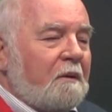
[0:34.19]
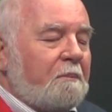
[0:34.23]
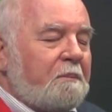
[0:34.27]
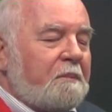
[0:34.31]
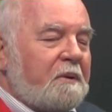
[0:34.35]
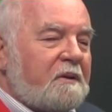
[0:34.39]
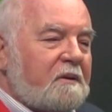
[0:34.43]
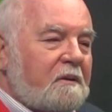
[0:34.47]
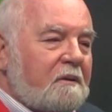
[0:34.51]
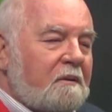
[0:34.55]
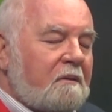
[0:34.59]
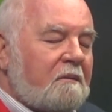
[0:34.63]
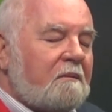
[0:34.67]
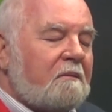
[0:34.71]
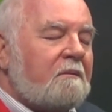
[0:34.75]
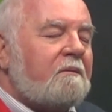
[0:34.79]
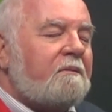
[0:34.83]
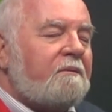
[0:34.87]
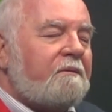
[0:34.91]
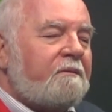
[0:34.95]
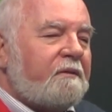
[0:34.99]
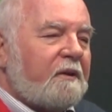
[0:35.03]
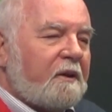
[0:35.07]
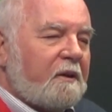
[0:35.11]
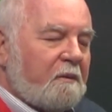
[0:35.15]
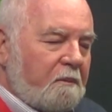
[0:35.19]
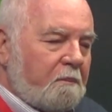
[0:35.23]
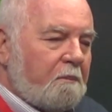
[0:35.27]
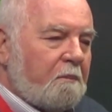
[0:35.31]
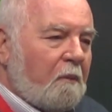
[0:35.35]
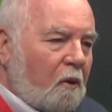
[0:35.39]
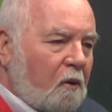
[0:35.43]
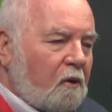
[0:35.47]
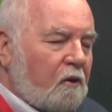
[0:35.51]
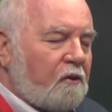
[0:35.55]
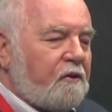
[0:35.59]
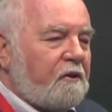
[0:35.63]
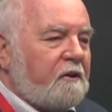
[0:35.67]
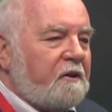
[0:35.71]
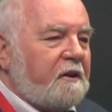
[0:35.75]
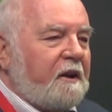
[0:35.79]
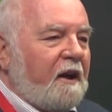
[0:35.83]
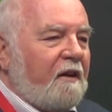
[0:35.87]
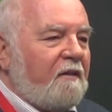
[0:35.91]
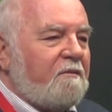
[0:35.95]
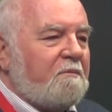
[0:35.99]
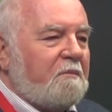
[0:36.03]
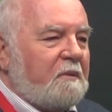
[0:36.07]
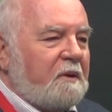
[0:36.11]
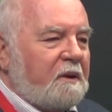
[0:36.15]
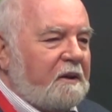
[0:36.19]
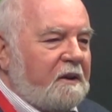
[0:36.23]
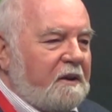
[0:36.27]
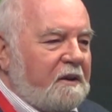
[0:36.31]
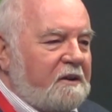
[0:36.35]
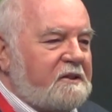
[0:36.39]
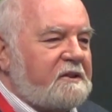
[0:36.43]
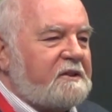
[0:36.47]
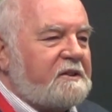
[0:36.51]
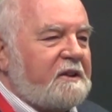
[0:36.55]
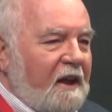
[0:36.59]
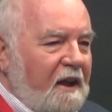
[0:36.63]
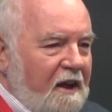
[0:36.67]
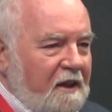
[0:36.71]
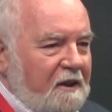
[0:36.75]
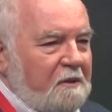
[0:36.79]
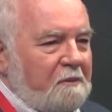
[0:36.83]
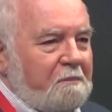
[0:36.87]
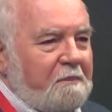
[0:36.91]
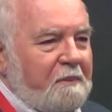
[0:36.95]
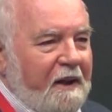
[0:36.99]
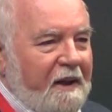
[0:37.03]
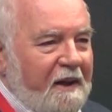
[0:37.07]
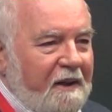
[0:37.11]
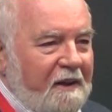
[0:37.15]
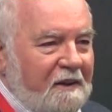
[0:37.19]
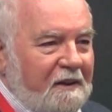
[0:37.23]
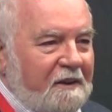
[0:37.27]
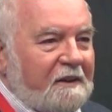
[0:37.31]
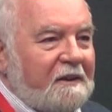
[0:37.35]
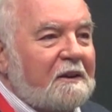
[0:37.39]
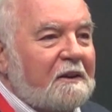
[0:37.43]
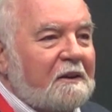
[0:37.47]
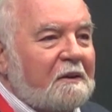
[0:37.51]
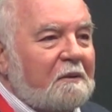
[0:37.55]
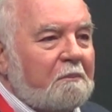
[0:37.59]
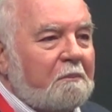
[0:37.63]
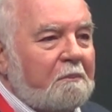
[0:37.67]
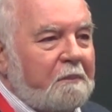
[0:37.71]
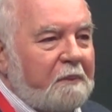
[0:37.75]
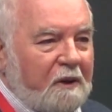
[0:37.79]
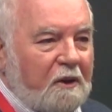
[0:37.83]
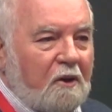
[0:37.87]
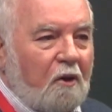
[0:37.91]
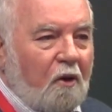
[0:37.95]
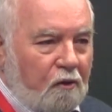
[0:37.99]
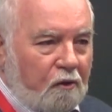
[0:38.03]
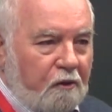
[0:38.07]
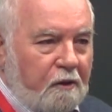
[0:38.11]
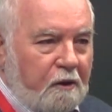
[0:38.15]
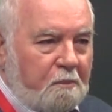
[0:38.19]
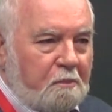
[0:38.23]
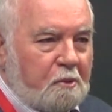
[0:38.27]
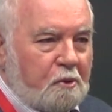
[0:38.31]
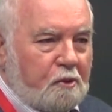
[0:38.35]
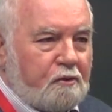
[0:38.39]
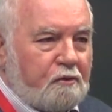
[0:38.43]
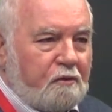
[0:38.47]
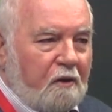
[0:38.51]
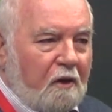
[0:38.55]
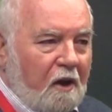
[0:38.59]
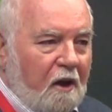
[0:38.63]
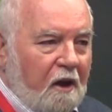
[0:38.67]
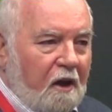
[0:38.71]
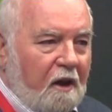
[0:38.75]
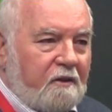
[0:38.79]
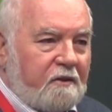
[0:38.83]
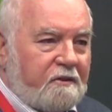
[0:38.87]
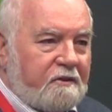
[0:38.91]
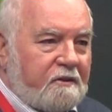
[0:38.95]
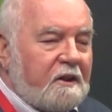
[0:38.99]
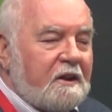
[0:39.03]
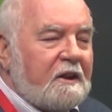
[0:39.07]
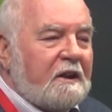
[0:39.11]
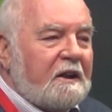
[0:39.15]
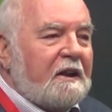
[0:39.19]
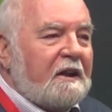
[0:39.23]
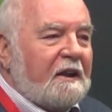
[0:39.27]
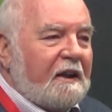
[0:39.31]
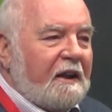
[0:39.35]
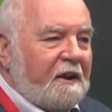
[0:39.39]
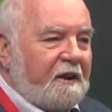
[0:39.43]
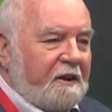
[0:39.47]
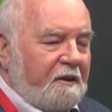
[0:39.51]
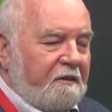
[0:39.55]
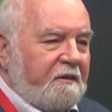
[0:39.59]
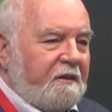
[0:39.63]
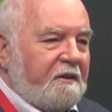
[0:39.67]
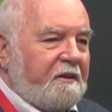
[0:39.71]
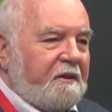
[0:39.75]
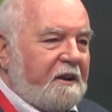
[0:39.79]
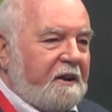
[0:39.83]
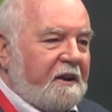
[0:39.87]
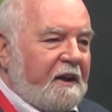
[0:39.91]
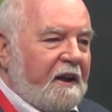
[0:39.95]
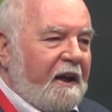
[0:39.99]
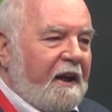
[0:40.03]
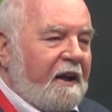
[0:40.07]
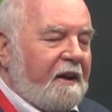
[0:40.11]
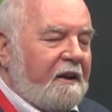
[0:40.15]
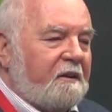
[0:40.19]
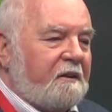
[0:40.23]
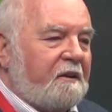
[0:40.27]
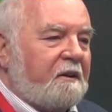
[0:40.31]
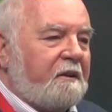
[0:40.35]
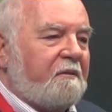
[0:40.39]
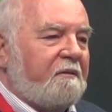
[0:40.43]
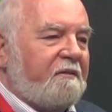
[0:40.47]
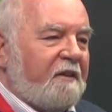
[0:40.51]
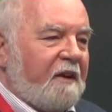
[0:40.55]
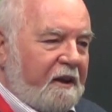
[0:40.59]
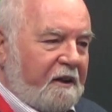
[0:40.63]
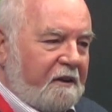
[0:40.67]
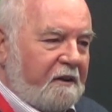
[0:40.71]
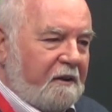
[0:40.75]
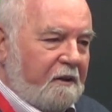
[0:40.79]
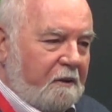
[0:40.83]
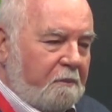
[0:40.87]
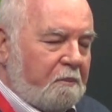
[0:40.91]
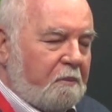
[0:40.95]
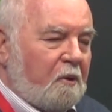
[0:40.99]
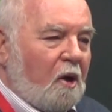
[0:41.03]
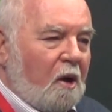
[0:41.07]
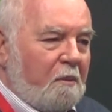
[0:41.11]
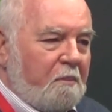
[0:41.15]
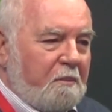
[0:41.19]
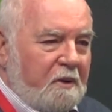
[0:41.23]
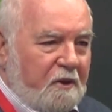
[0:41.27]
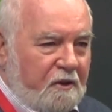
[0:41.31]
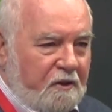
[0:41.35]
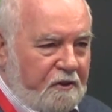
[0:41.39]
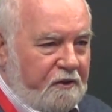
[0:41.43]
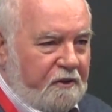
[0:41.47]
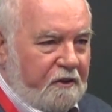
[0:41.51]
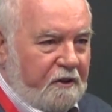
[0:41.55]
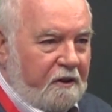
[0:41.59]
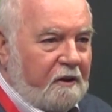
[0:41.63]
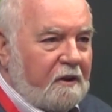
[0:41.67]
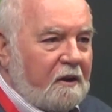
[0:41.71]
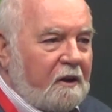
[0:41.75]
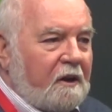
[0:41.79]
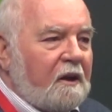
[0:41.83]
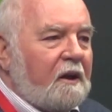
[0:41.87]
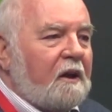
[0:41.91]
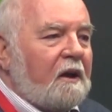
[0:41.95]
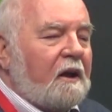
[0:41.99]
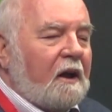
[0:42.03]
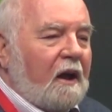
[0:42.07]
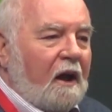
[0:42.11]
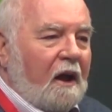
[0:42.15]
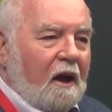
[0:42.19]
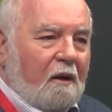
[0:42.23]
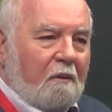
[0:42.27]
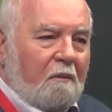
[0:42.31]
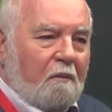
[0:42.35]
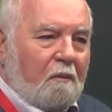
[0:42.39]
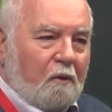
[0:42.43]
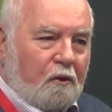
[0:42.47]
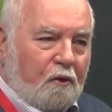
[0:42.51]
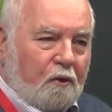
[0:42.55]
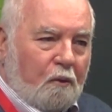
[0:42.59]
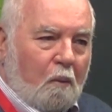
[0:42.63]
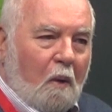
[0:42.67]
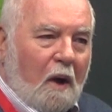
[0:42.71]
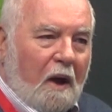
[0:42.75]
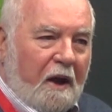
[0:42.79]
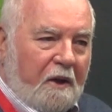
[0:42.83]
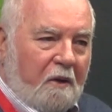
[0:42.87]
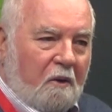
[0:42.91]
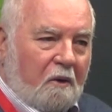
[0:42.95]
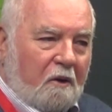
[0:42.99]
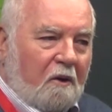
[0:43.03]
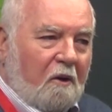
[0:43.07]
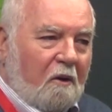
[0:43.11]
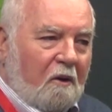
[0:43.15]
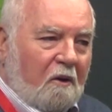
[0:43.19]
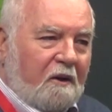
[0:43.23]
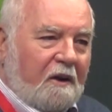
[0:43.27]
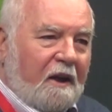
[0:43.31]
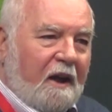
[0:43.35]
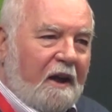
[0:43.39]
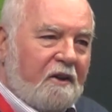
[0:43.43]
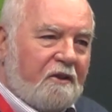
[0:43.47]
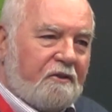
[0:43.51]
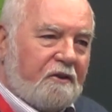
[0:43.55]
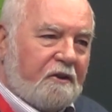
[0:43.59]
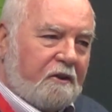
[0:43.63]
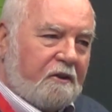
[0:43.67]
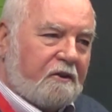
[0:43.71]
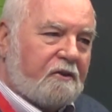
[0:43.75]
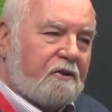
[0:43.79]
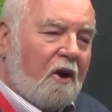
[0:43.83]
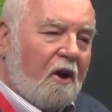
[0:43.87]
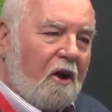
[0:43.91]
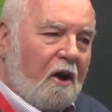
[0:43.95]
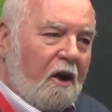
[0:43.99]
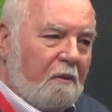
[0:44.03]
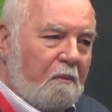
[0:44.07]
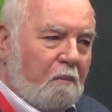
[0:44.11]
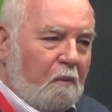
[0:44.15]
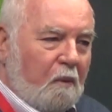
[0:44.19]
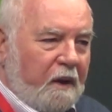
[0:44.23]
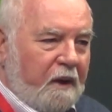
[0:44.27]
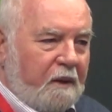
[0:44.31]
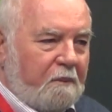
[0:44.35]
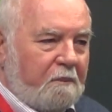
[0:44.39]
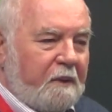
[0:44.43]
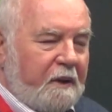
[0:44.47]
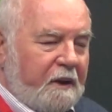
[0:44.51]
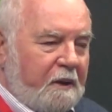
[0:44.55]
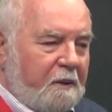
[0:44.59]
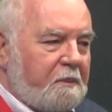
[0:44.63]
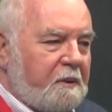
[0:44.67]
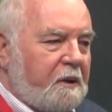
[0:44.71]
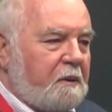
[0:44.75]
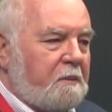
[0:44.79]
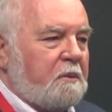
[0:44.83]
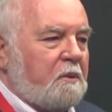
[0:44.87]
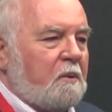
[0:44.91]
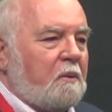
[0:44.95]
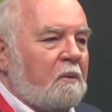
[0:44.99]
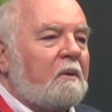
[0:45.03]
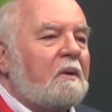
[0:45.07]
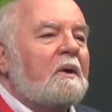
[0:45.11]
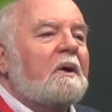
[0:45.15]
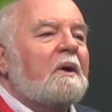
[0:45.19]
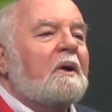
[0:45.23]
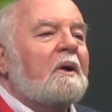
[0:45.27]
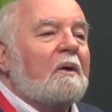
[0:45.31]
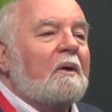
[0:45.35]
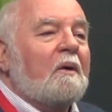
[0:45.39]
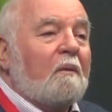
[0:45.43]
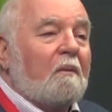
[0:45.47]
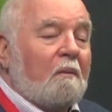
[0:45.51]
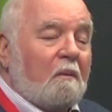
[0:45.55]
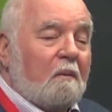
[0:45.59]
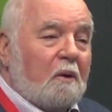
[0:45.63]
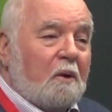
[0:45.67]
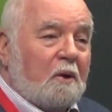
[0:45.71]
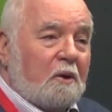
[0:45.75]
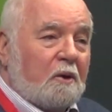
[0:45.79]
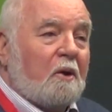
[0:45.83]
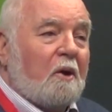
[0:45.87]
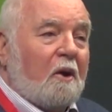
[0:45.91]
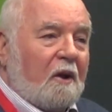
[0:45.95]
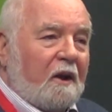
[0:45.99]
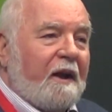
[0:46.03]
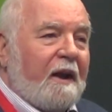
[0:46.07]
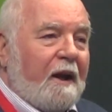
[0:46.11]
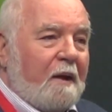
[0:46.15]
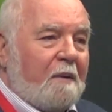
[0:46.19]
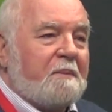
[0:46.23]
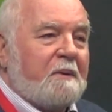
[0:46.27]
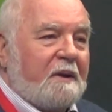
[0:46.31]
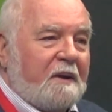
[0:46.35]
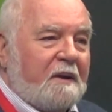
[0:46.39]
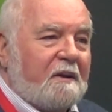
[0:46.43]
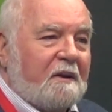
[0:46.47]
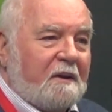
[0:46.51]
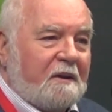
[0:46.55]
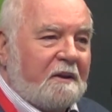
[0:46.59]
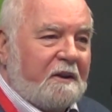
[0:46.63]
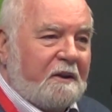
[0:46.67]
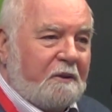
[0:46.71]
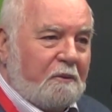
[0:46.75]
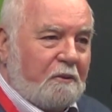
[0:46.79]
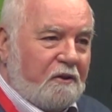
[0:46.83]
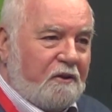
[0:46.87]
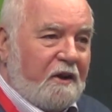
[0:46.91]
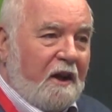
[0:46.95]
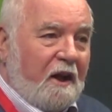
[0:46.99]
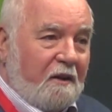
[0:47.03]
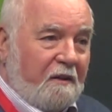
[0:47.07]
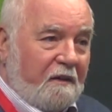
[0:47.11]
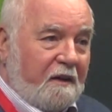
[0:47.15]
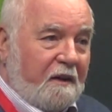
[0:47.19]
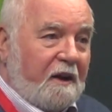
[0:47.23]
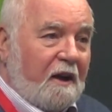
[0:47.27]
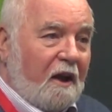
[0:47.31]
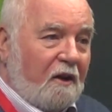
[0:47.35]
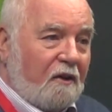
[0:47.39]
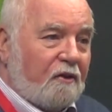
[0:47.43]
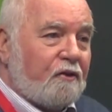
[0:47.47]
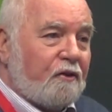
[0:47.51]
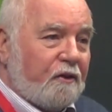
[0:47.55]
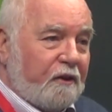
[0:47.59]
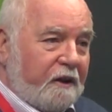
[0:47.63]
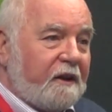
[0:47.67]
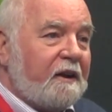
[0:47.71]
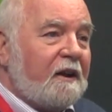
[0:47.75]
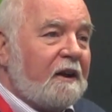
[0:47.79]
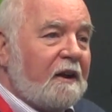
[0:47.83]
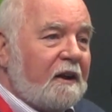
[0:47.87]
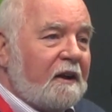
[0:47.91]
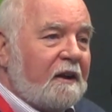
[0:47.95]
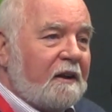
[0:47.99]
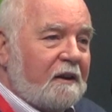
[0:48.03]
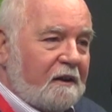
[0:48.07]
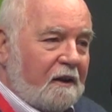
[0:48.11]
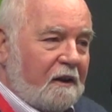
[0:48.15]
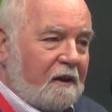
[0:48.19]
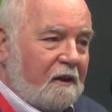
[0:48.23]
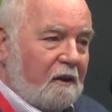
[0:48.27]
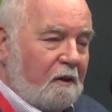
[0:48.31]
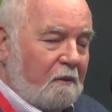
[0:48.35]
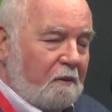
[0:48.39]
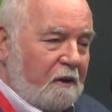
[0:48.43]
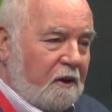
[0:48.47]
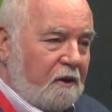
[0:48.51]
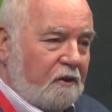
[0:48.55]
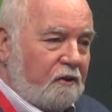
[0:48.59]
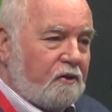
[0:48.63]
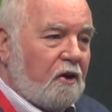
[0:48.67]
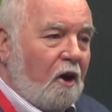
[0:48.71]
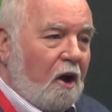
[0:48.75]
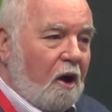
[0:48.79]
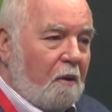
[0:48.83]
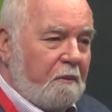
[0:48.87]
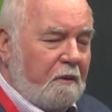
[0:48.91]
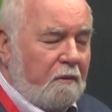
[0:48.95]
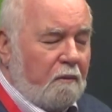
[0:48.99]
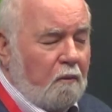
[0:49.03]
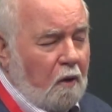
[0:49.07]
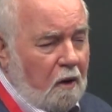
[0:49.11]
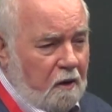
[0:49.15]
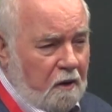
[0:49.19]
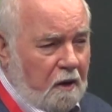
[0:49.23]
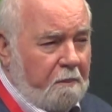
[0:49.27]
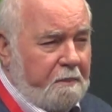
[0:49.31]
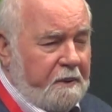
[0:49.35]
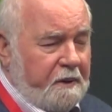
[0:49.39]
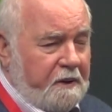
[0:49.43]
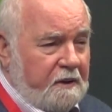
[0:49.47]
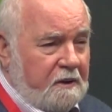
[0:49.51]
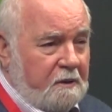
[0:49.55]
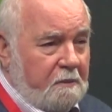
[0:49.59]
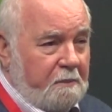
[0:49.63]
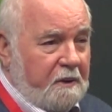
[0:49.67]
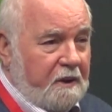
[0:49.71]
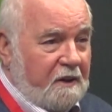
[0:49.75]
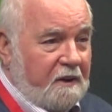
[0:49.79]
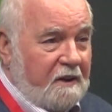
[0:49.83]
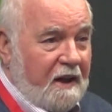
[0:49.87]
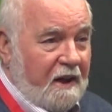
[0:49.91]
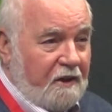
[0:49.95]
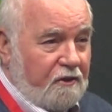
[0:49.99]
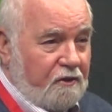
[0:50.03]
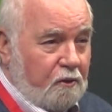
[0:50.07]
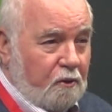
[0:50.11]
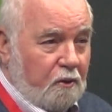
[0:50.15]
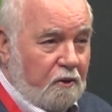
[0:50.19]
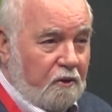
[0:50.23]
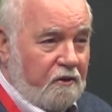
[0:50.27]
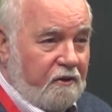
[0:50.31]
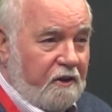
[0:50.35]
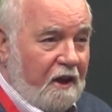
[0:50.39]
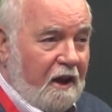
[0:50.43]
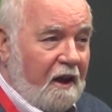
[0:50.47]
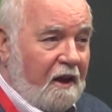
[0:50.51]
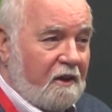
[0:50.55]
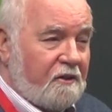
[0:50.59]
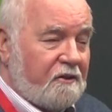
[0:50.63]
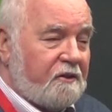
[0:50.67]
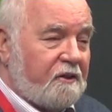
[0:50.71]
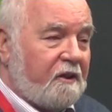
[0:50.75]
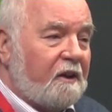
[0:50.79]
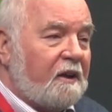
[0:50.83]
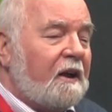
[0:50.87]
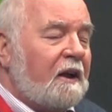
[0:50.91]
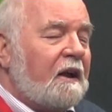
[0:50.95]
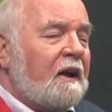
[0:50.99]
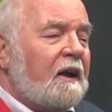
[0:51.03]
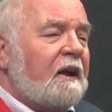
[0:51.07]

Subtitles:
But for the Morrison government, it started badly because of the bushfires and everything, and the fact that the Prime Minister was away on holidays at a time when many people were not happy that he was out of the country at a time of what appeared to be a national disaster.